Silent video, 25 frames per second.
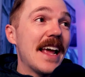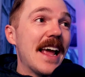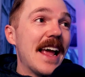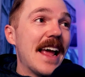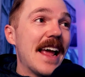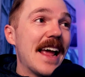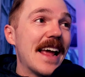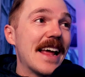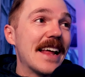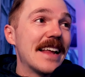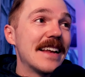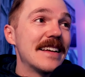
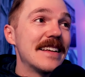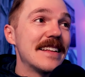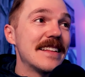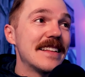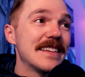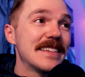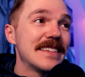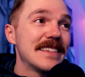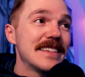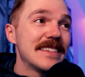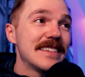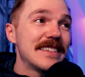and
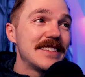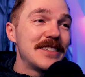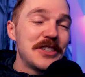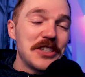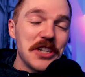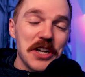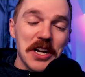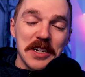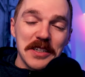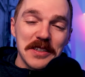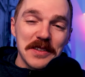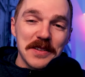this is
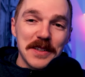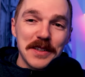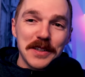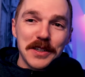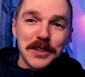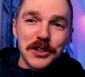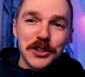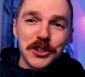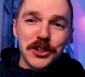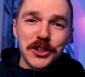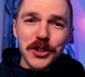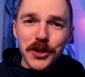just
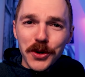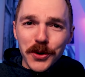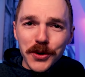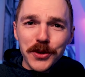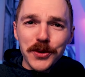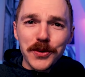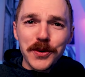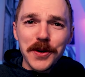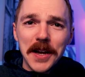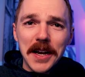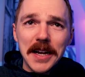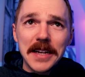to show
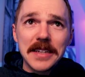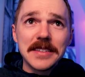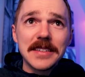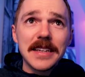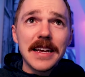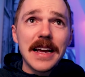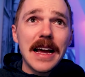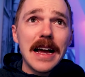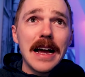you guys